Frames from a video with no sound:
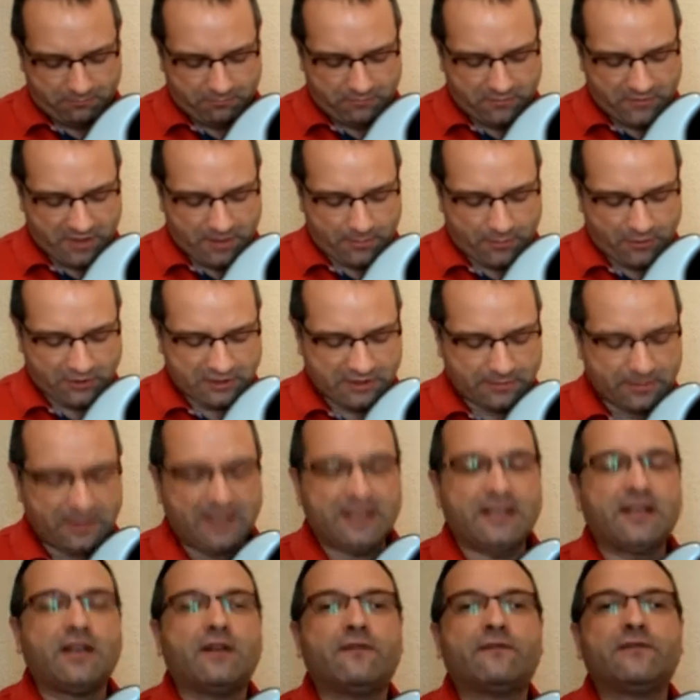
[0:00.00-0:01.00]
the
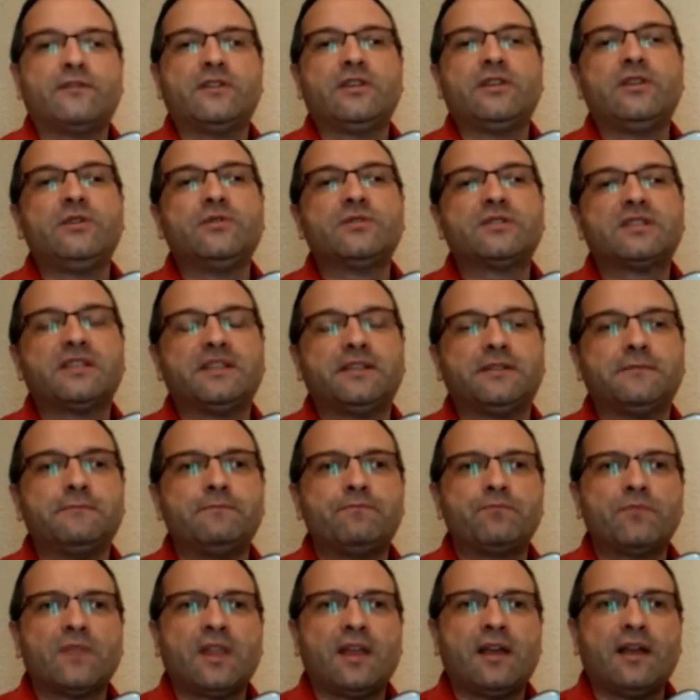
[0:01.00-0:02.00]
possibility of using
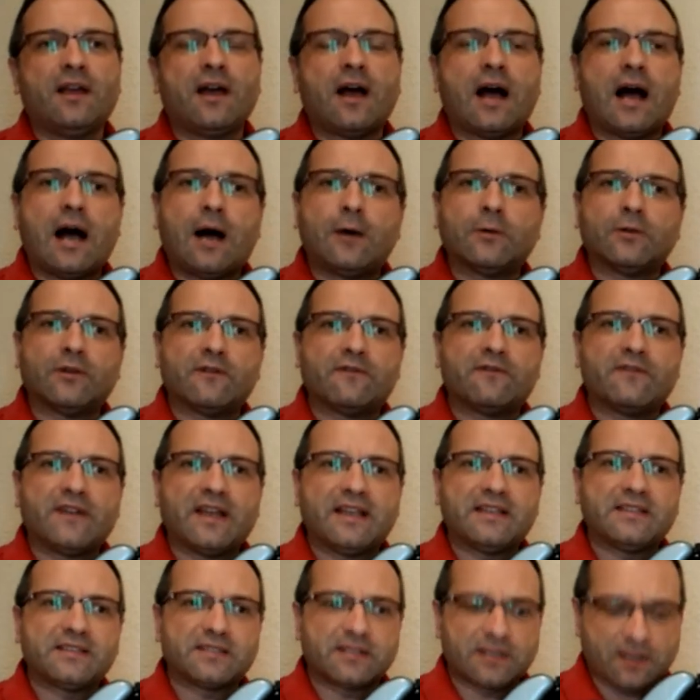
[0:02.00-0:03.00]

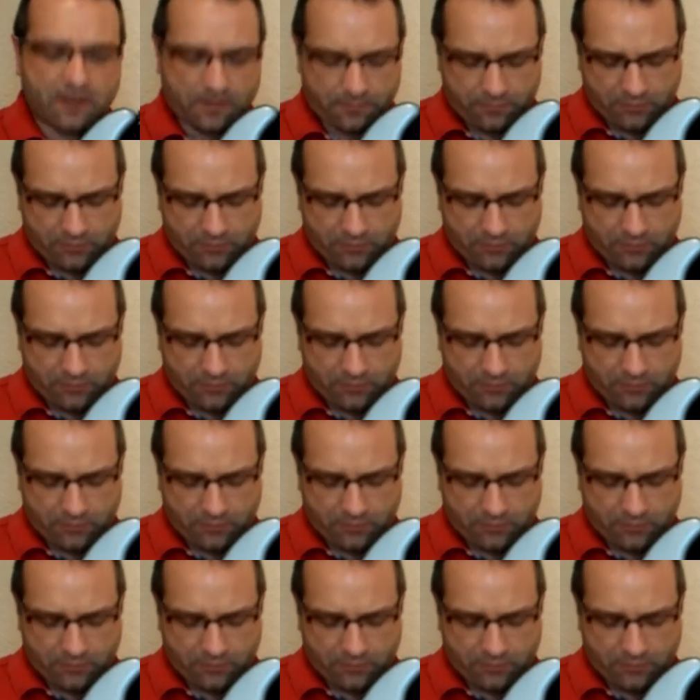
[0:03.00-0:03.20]
out-of-phase